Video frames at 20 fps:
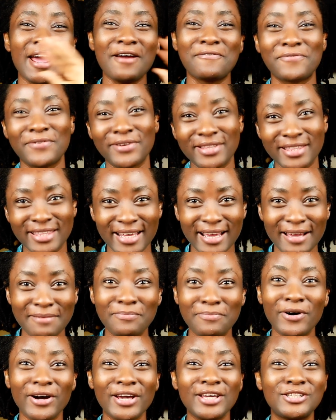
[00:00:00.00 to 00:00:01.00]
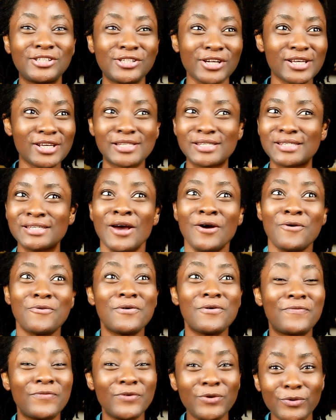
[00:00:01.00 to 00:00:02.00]
everything, but it just
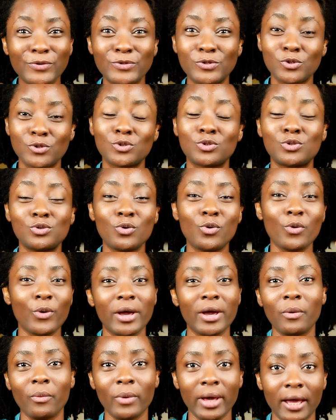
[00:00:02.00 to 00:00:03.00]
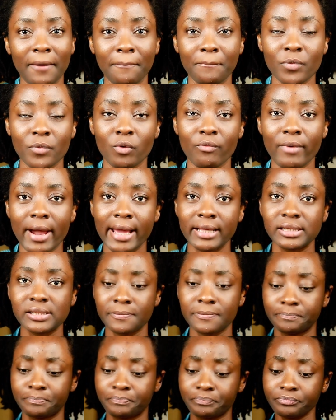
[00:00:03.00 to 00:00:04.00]
refused to go away, right?
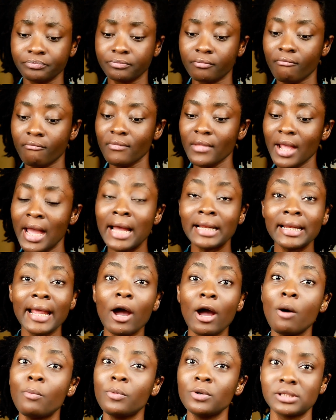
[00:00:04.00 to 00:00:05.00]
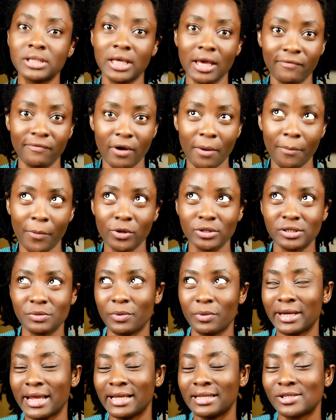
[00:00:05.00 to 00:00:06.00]
And I almost gave up until
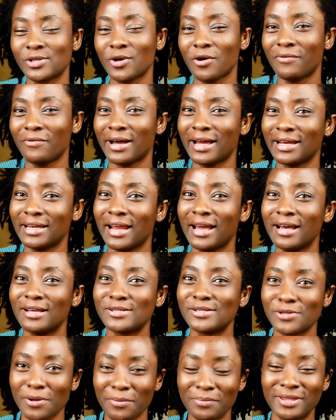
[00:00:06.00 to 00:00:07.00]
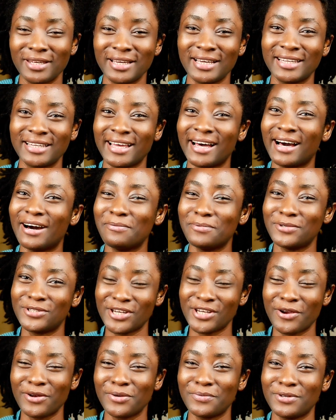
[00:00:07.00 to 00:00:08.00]
when I discovered something that I'll be
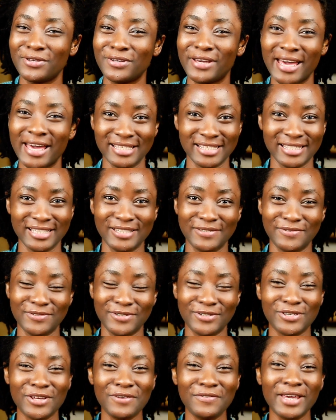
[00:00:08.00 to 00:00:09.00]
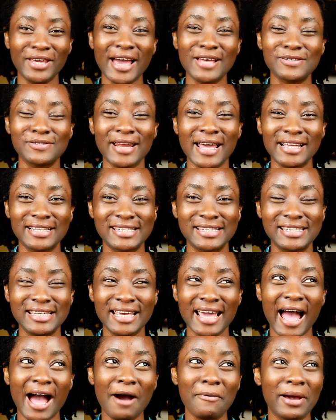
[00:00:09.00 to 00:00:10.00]
sharing with you guys in this video. So if you guys would like to see
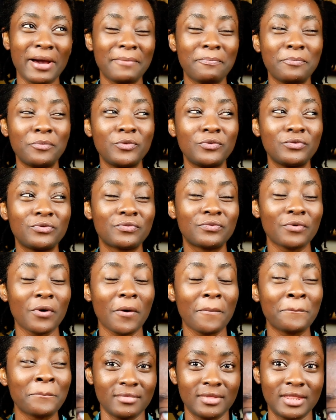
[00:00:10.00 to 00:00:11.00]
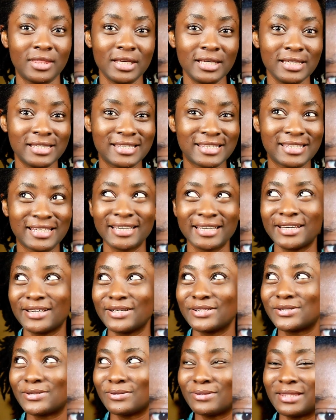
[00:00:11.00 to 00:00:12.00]
how I moved from this
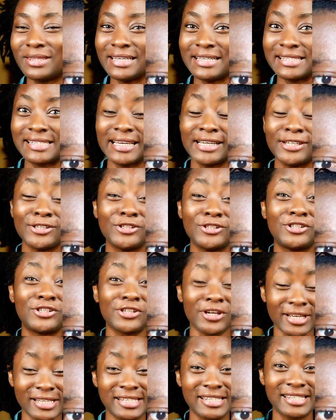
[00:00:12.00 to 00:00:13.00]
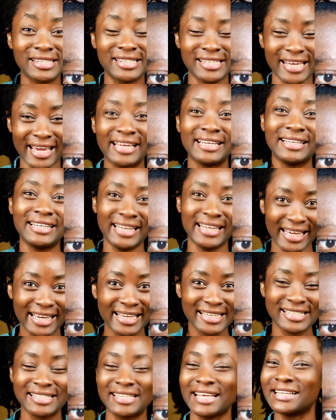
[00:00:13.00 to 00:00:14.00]
to this in just 10
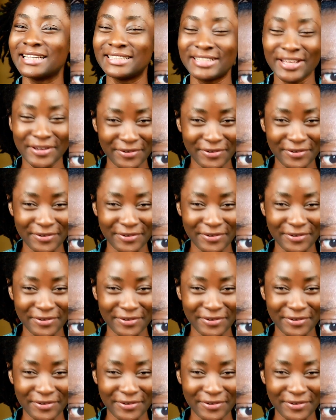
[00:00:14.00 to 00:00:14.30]
days, then